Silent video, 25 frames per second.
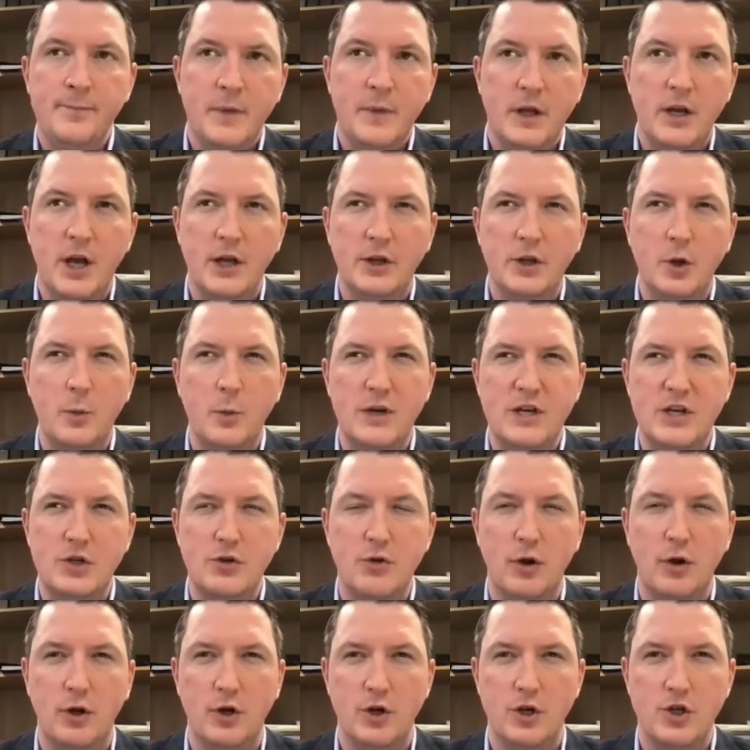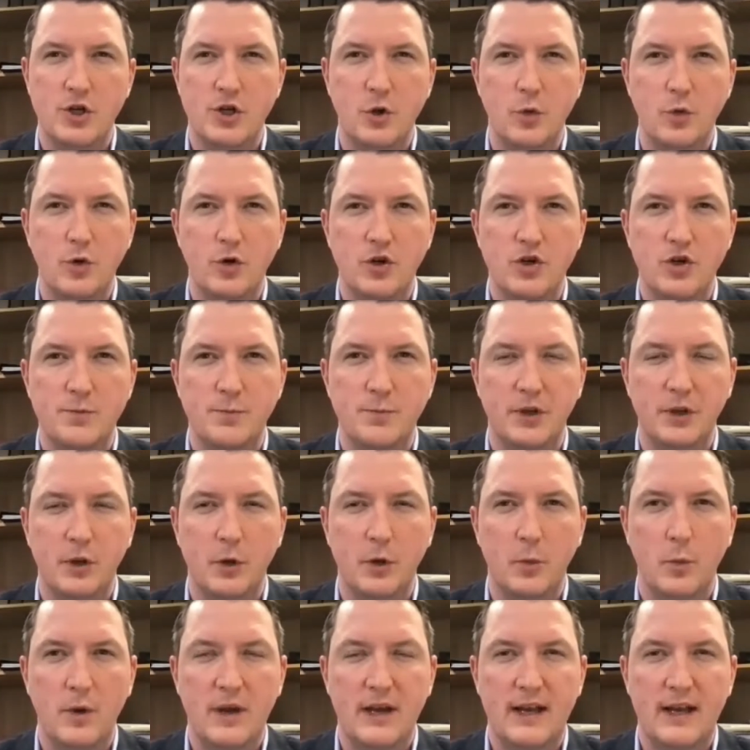not that we shrug our shoulders, but
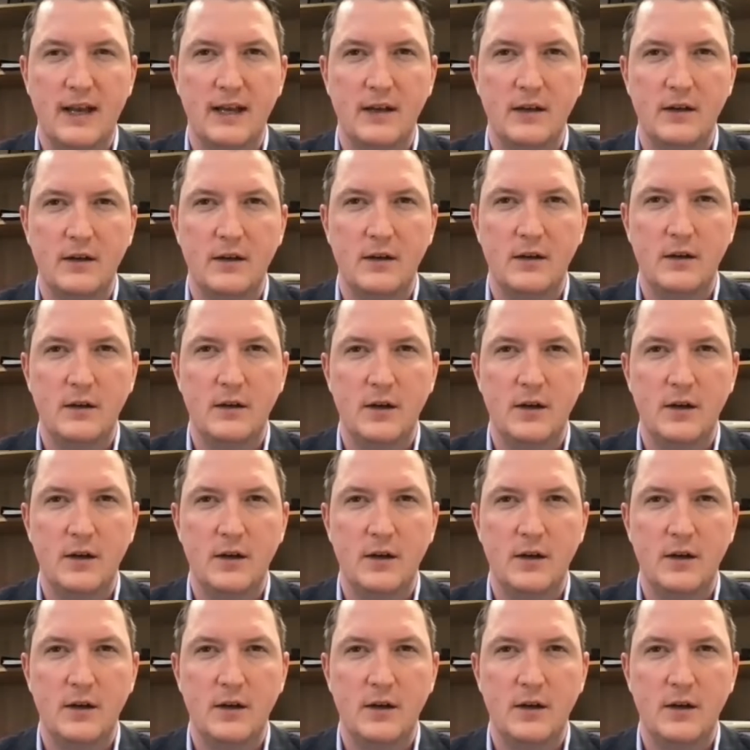that we can